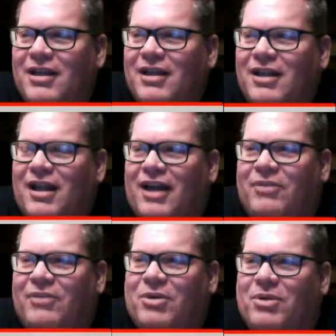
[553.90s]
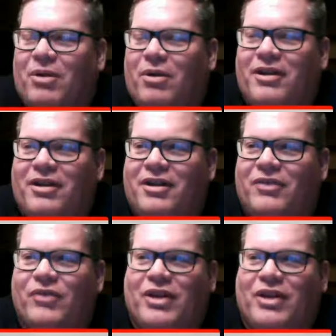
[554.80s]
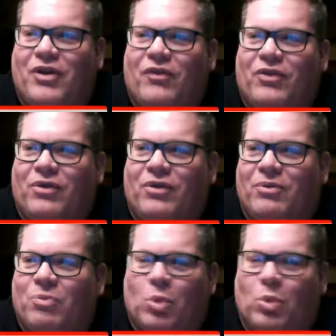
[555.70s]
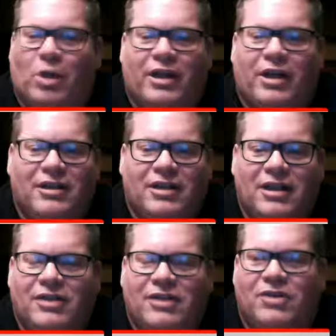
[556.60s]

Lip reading: recorded another video for work, so I